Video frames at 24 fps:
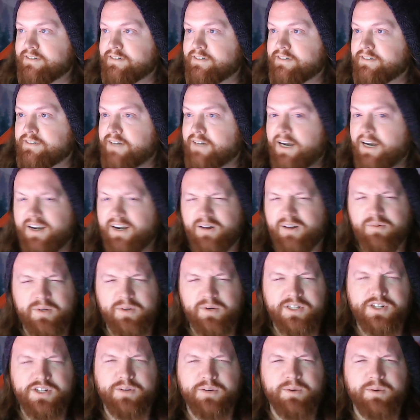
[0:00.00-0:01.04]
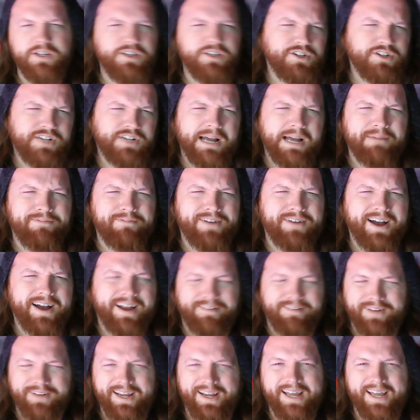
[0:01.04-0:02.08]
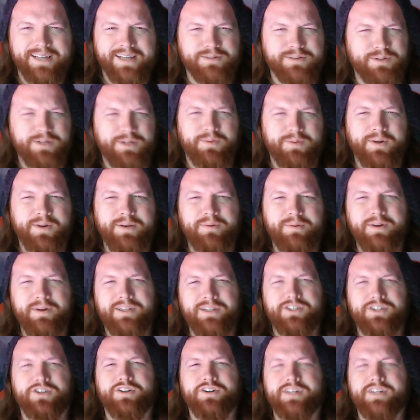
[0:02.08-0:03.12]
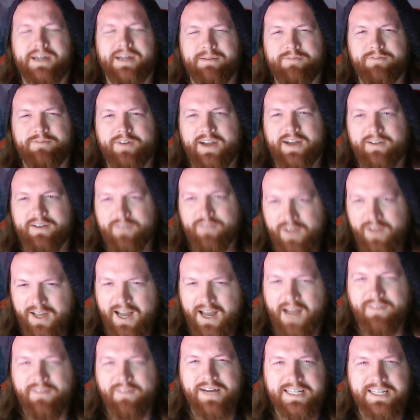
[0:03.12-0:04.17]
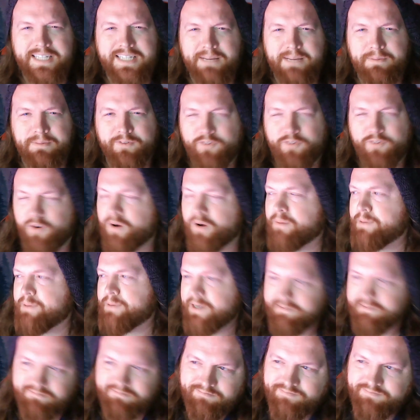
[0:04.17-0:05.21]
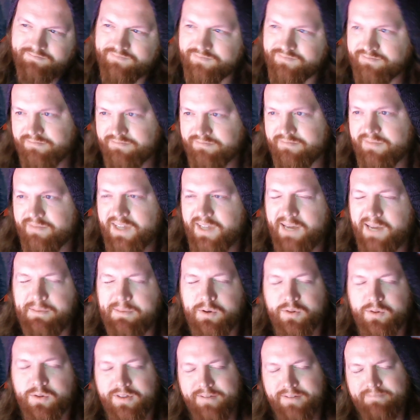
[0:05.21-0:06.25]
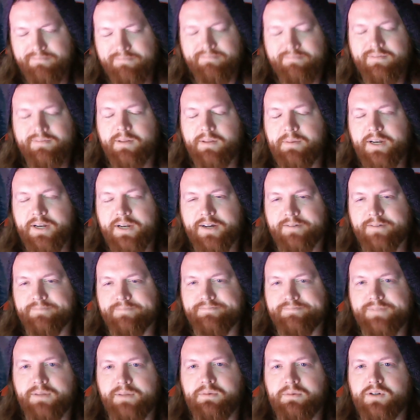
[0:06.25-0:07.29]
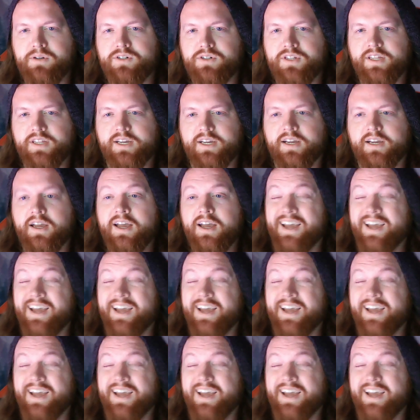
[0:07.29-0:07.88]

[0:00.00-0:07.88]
I don't know. What's your top 5? I guess what's your top 5? I've asked that before, but hit me with it. Let me know. Let me know what you think.